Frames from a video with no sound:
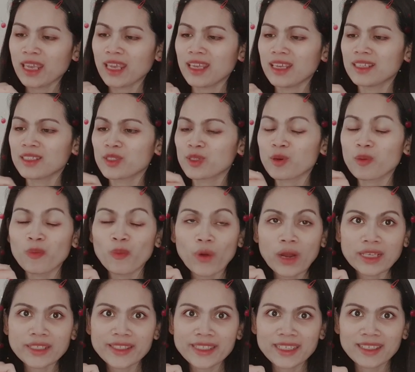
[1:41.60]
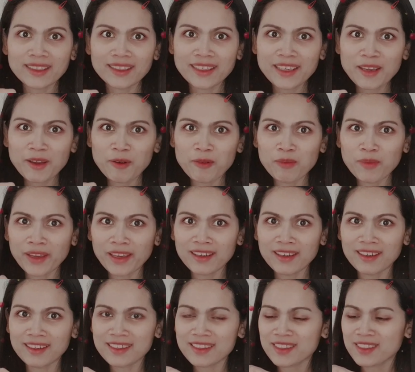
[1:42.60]
surprisingly. Oh my
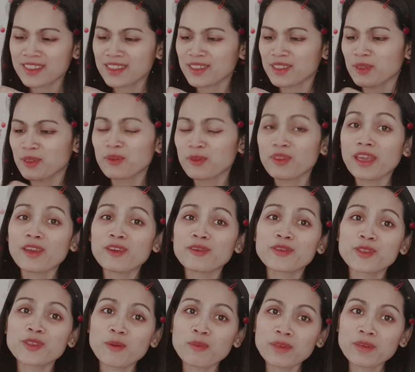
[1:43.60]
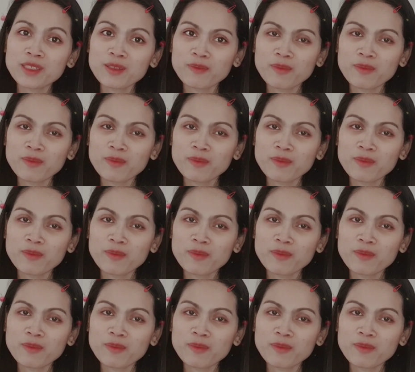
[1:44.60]
gosh, so thank you so much.